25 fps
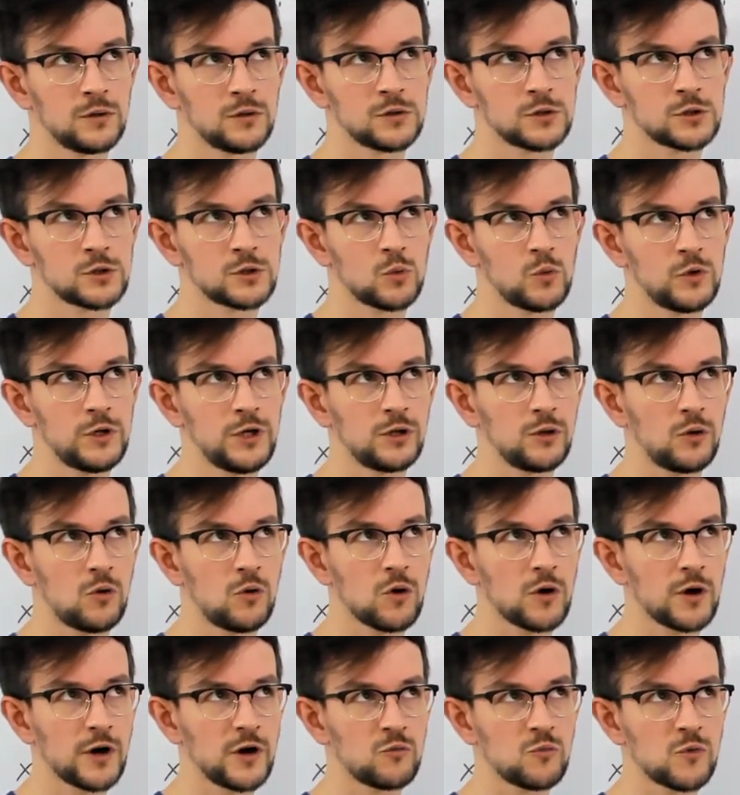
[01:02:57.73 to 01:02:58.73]
So we need
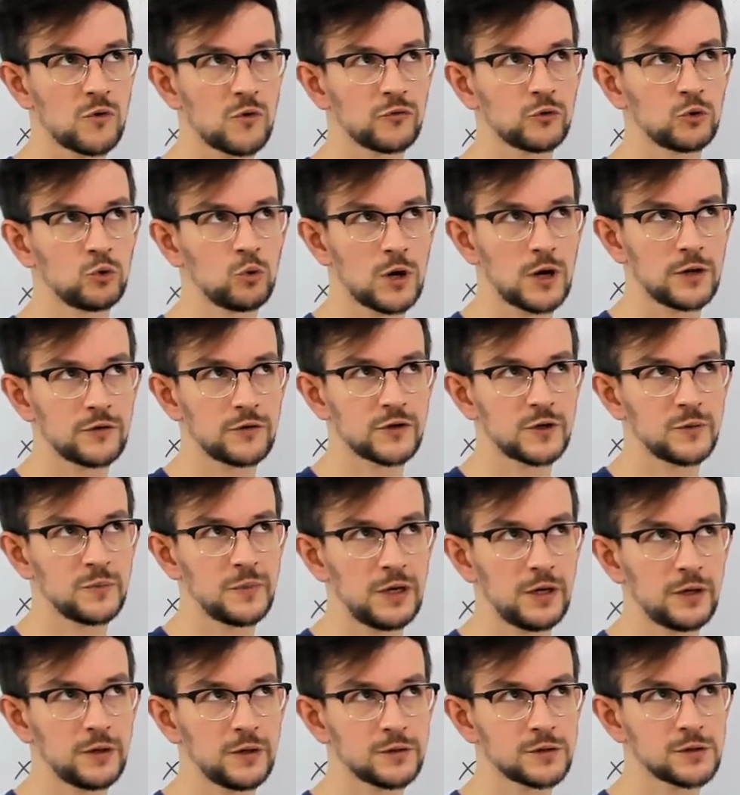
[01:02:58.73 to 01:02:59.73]
logarithm of 200
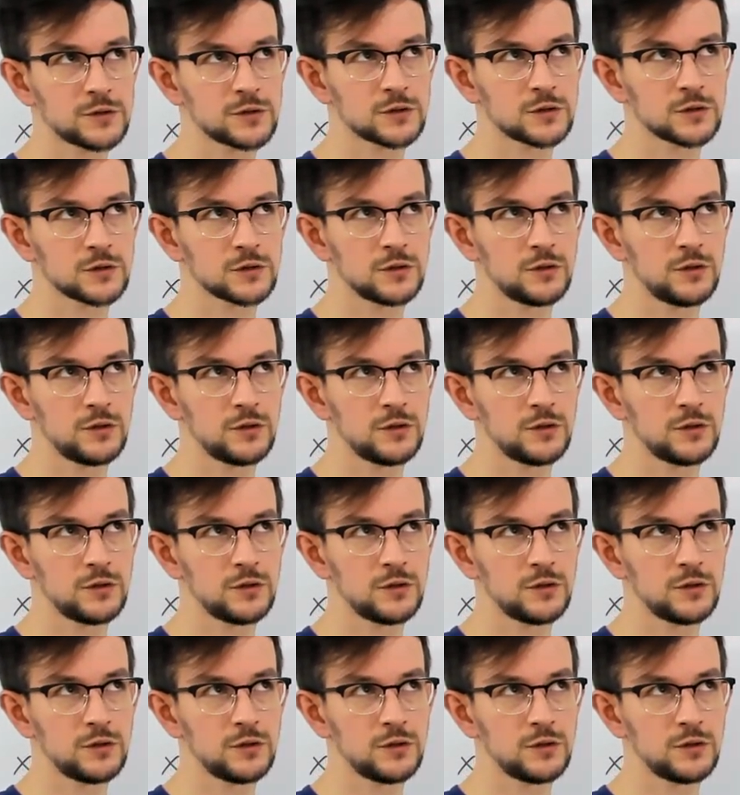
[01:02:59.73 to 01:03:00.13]
billions.